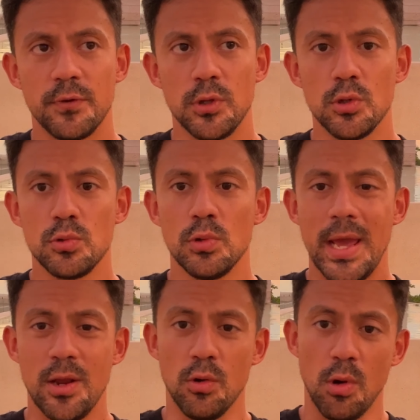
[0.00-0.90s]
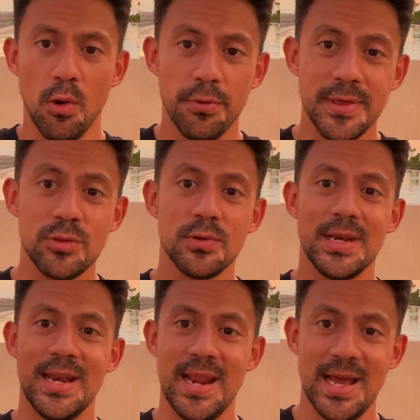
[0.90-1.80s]
for you to like growth into
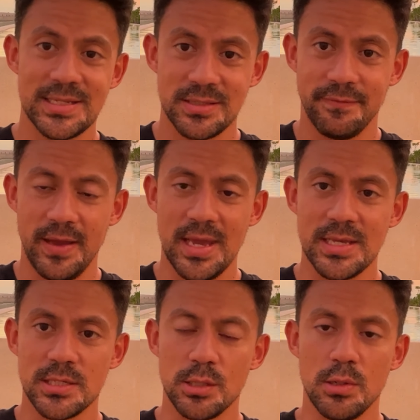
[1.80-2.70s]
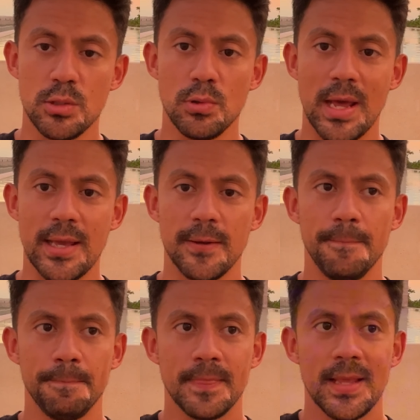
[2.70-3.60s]
the next phase, you need to like
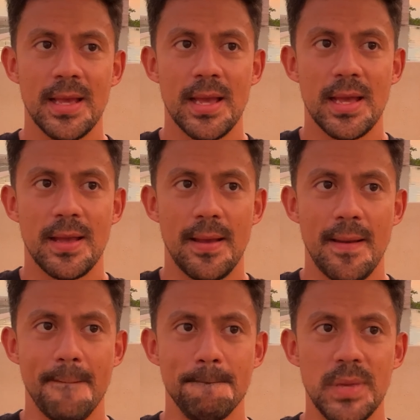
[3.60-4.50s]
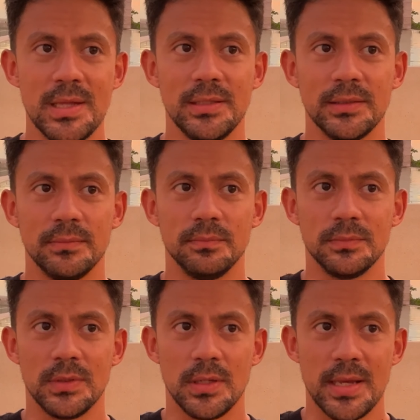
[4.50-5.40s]
build
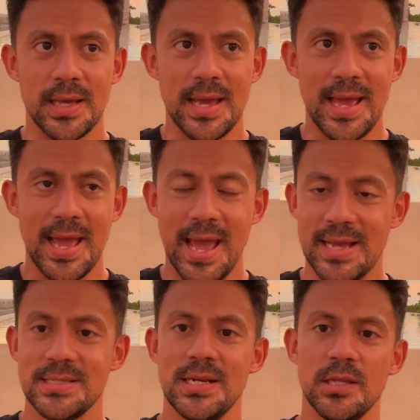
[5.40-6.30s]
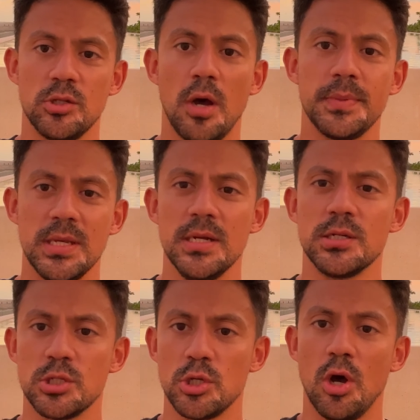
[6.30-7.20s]
excellent, top tier,
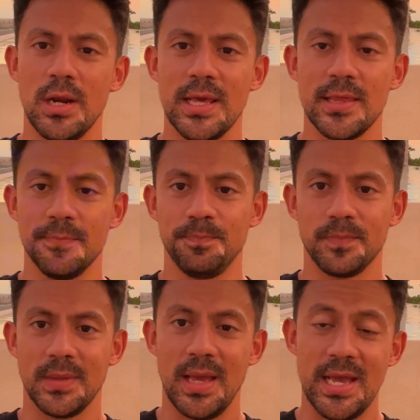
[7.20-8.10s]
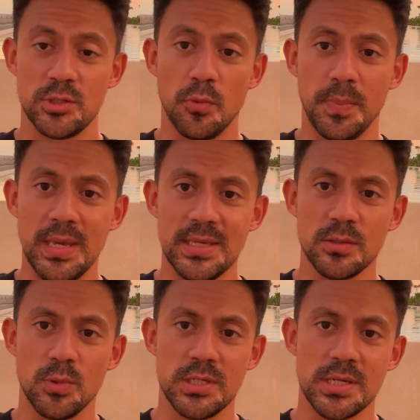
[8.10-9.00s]
solid
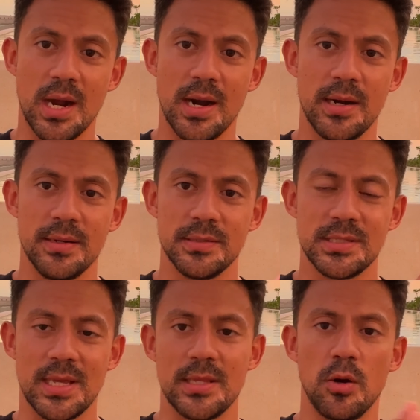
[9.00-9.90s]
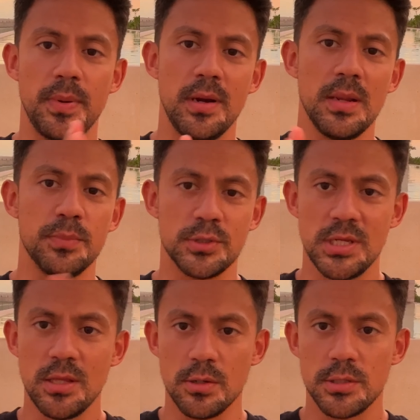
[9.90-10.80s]
SOPs, which are standard operating
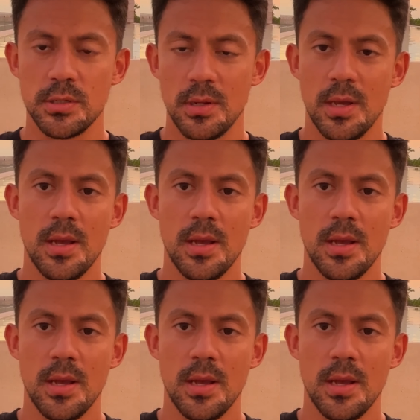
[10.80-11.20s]
procedures,